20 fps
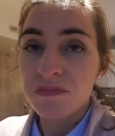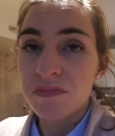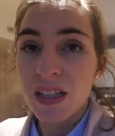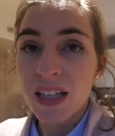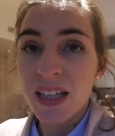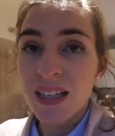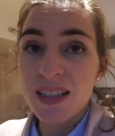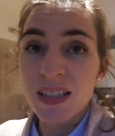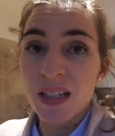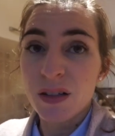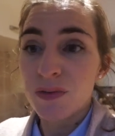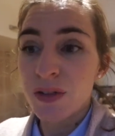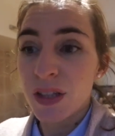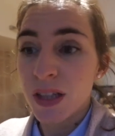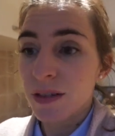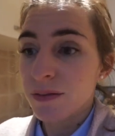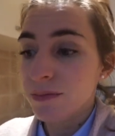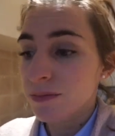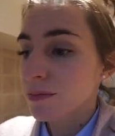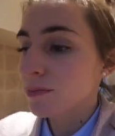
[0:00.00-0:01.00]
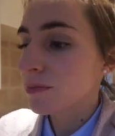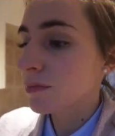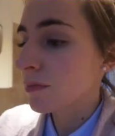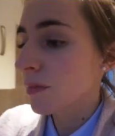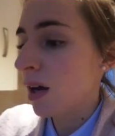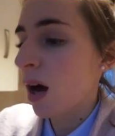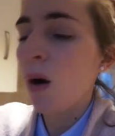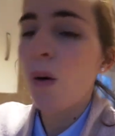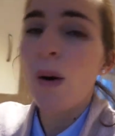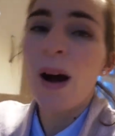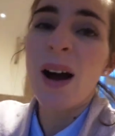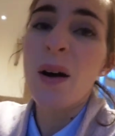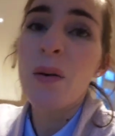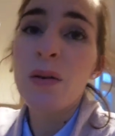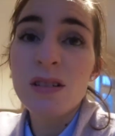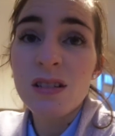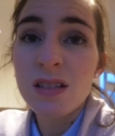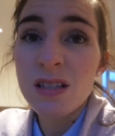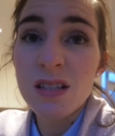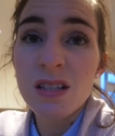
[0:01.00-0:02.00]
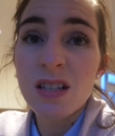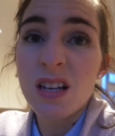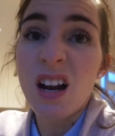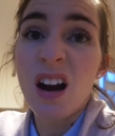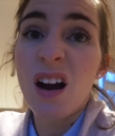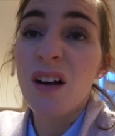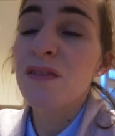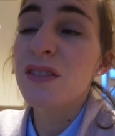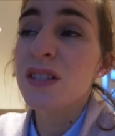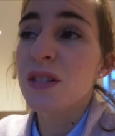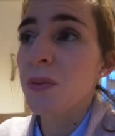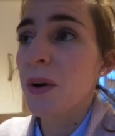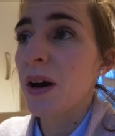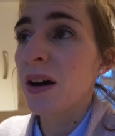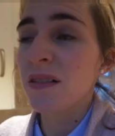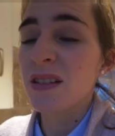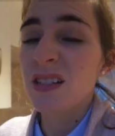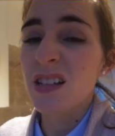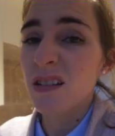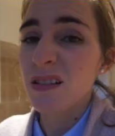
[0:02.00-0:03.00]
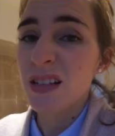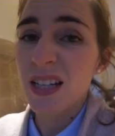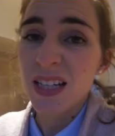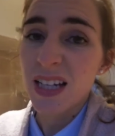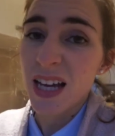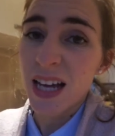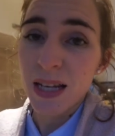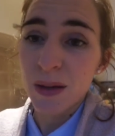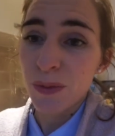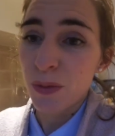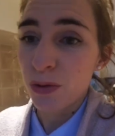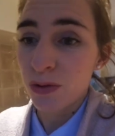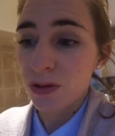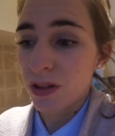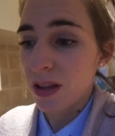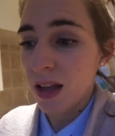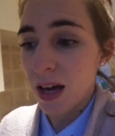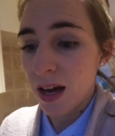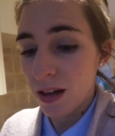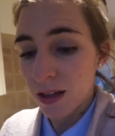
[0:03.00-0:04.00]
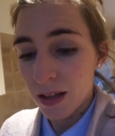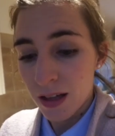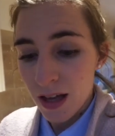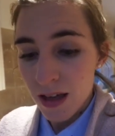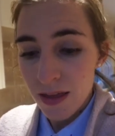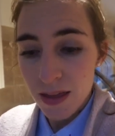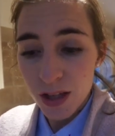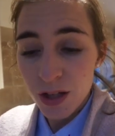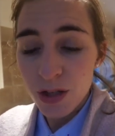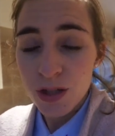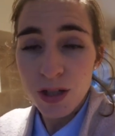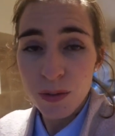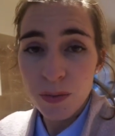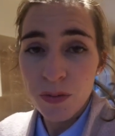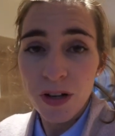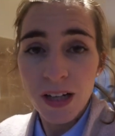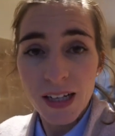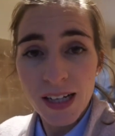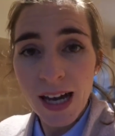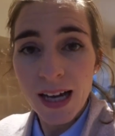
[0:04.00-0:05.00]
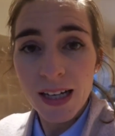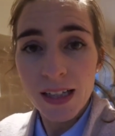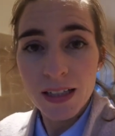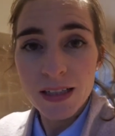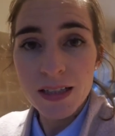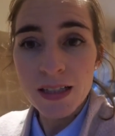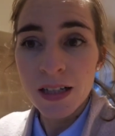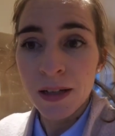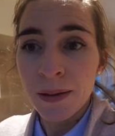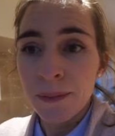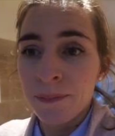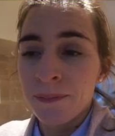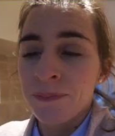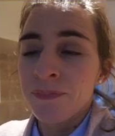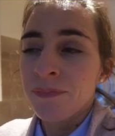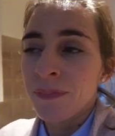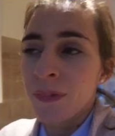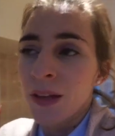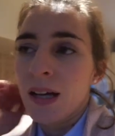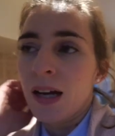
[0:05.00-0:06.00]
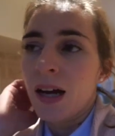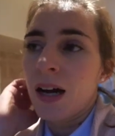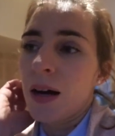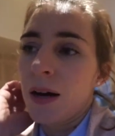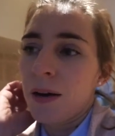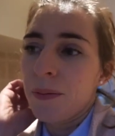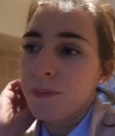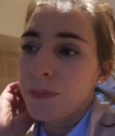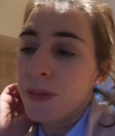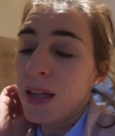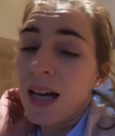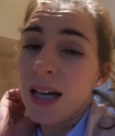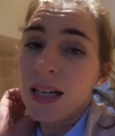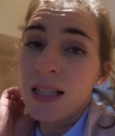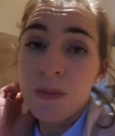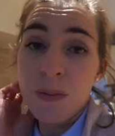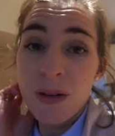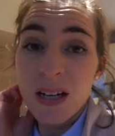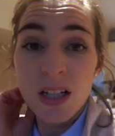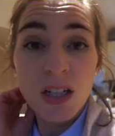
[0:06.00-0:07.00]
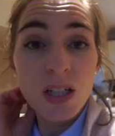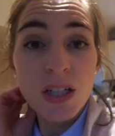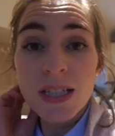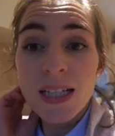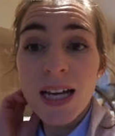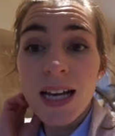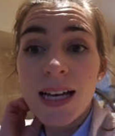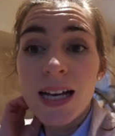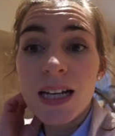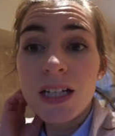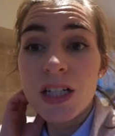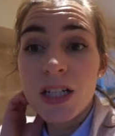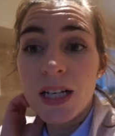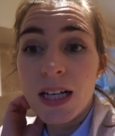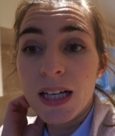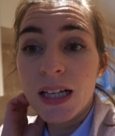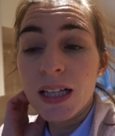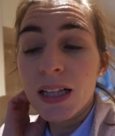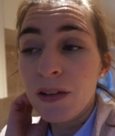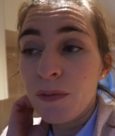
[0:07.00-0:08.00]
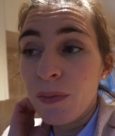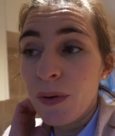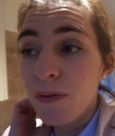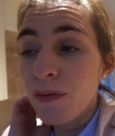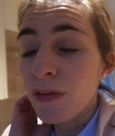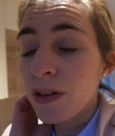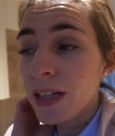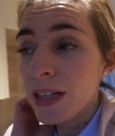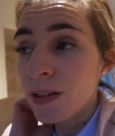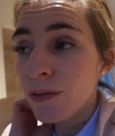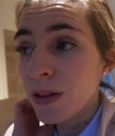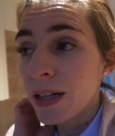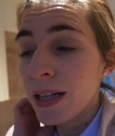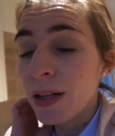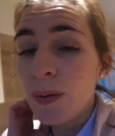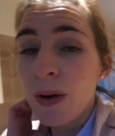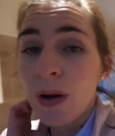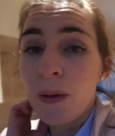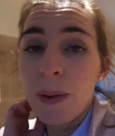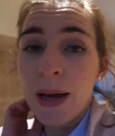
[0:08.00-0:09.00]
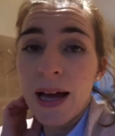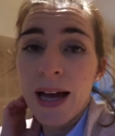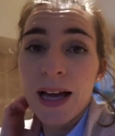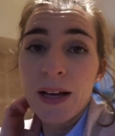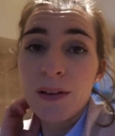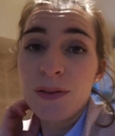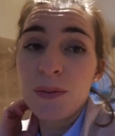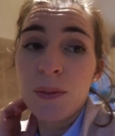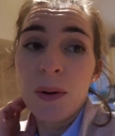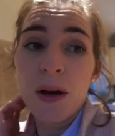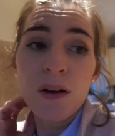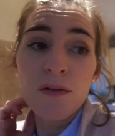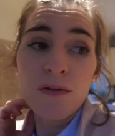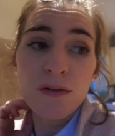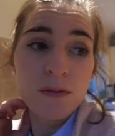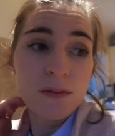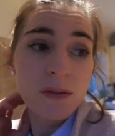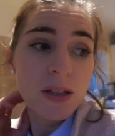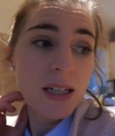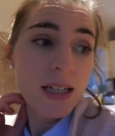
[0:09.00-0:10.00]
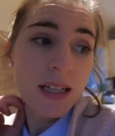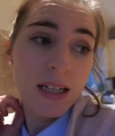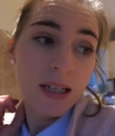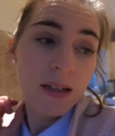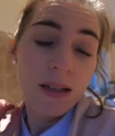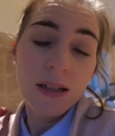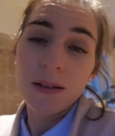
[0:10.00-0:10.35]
the kids loved it. The whole hour is just enough as well. They don't need any more than that. They're usually pretty knackered. Um, yeah, it's been a good day actually. They've been really, really well behaved apart from like